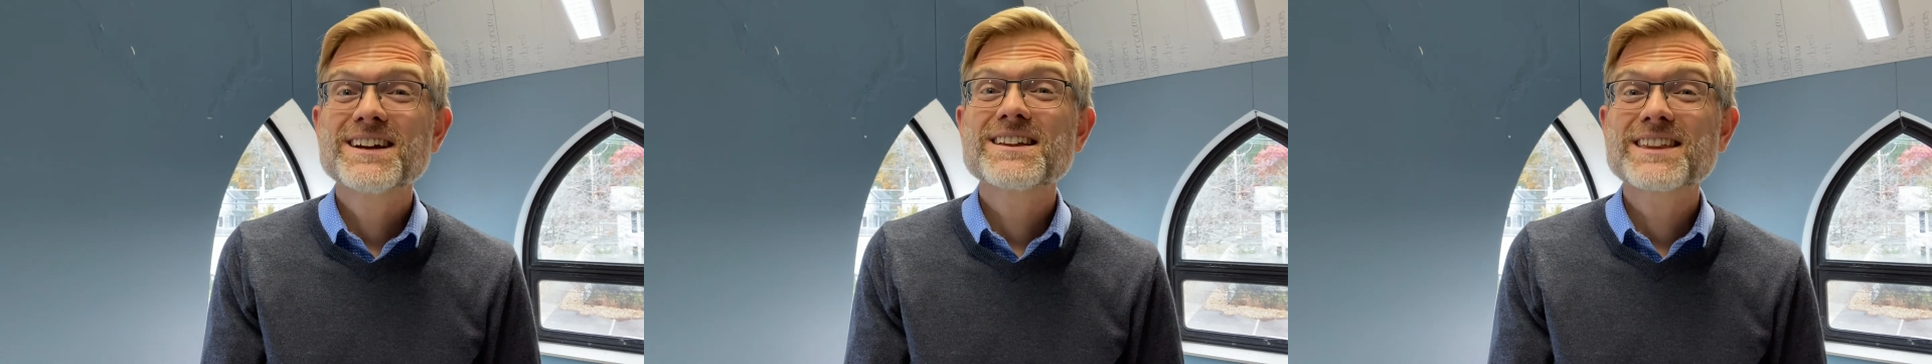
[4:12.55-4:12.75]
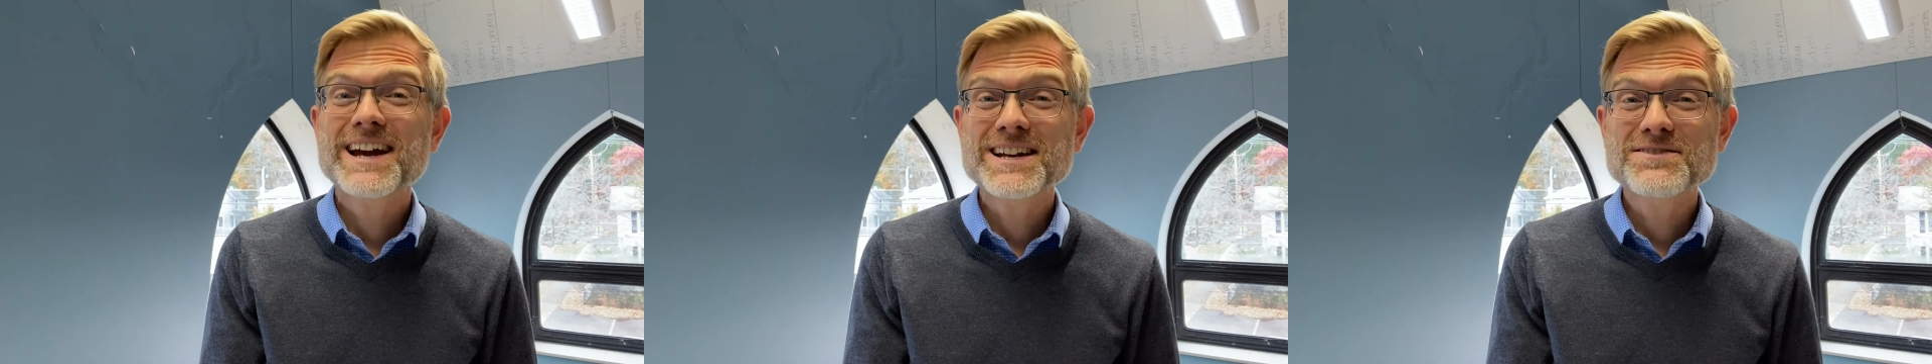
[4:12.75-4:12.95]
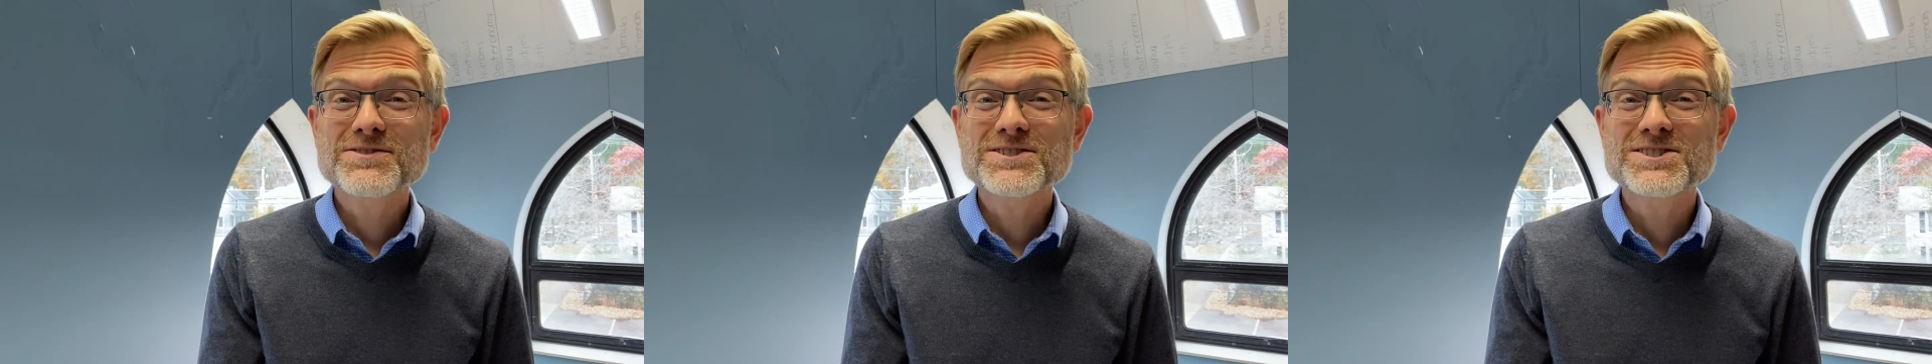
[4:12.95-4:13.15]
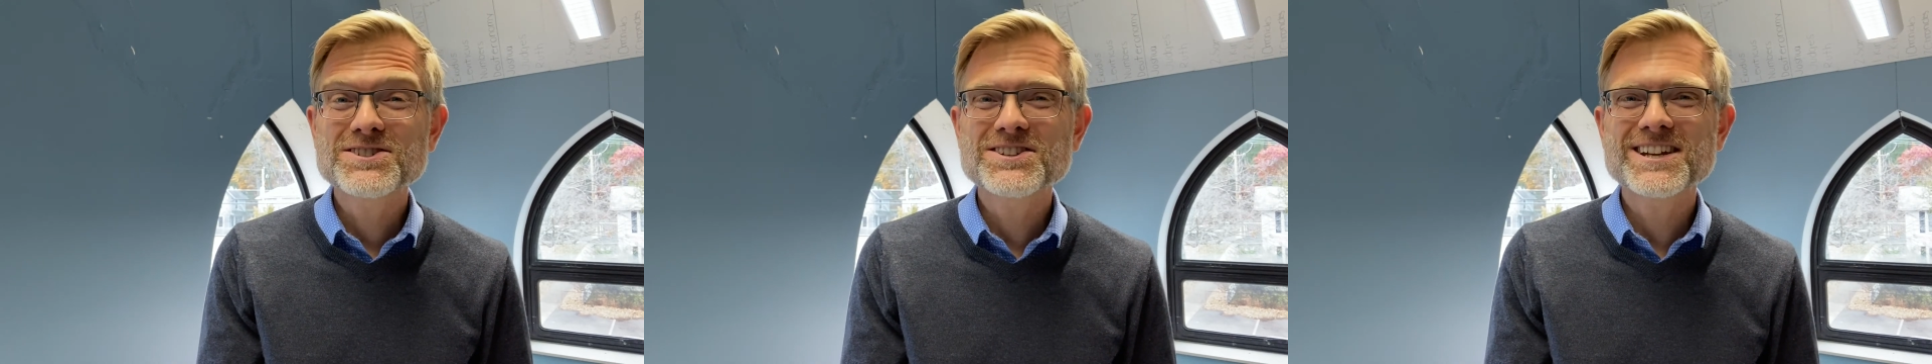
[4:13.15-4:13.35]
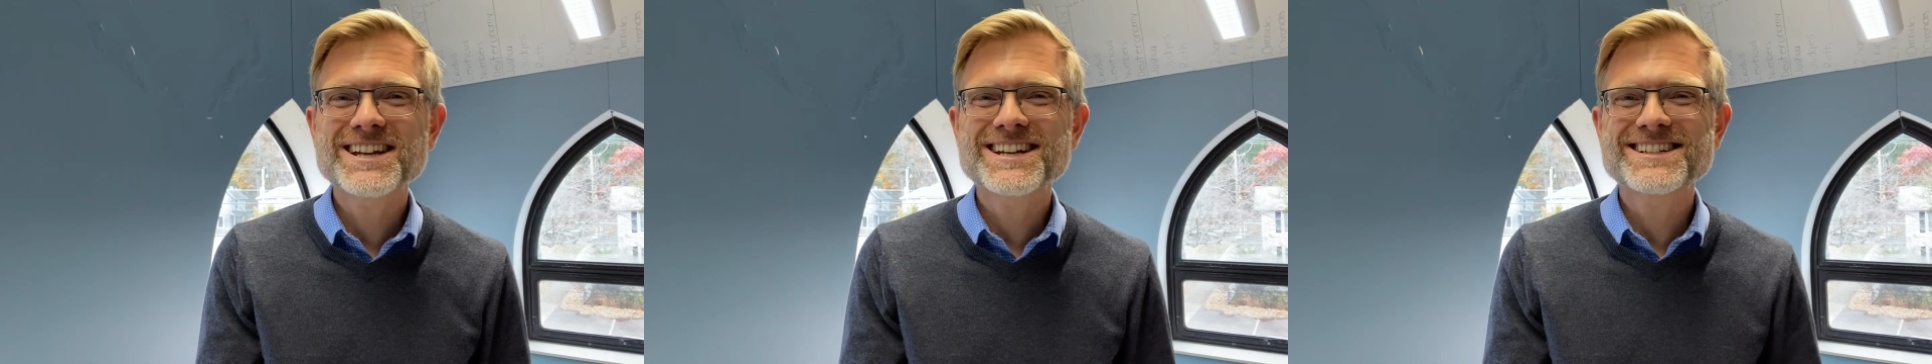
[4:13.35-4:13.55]
Thanks for
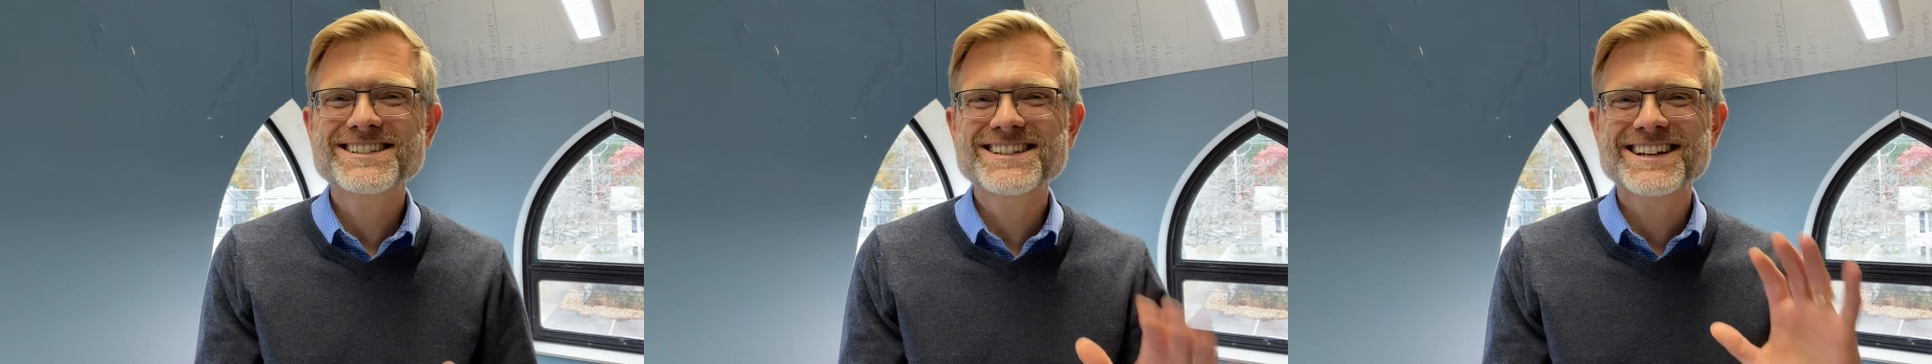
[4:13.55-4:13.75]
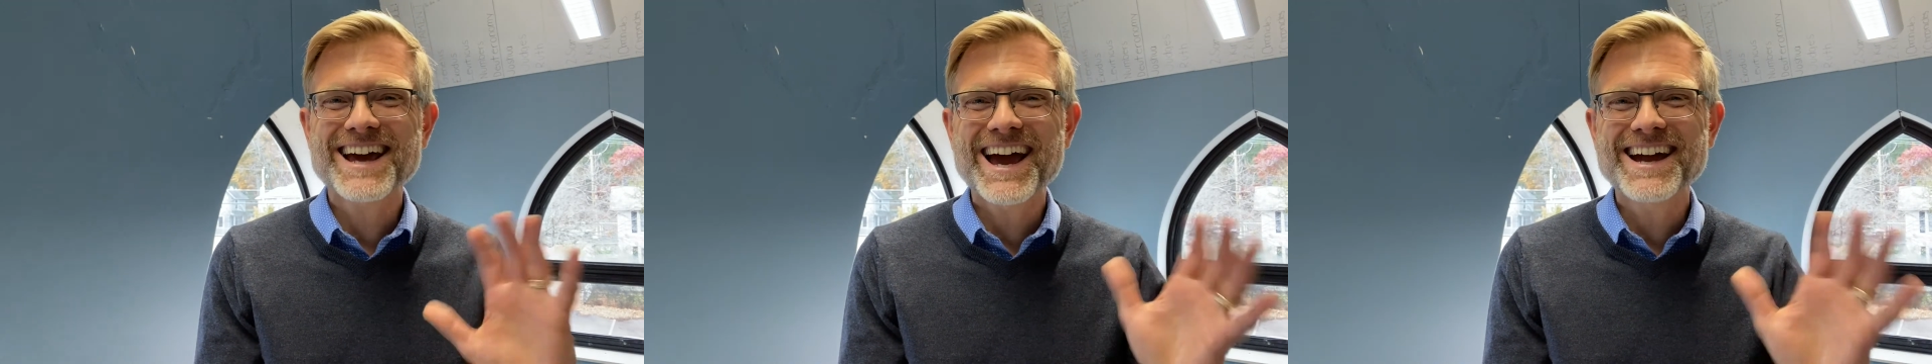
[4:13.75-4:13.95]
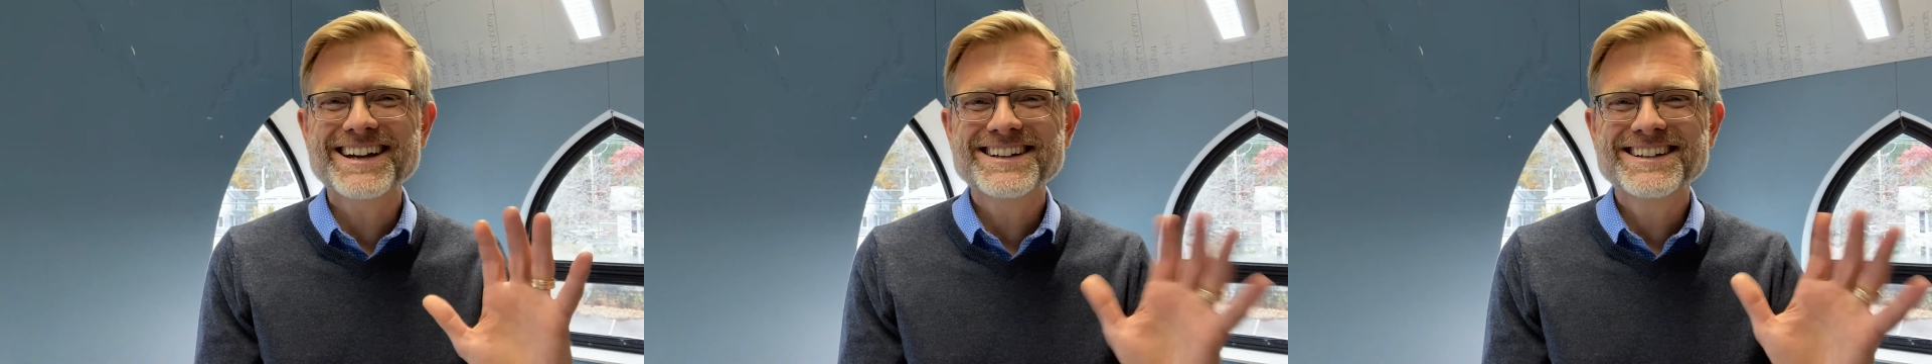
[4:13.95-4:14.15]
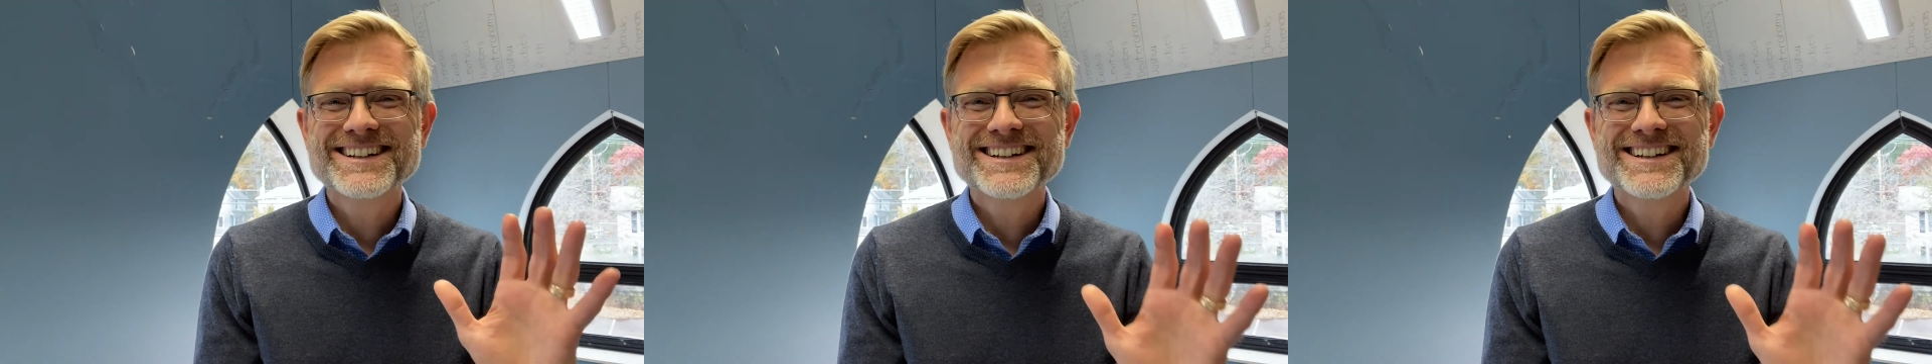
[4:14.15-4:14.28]
tuning in today.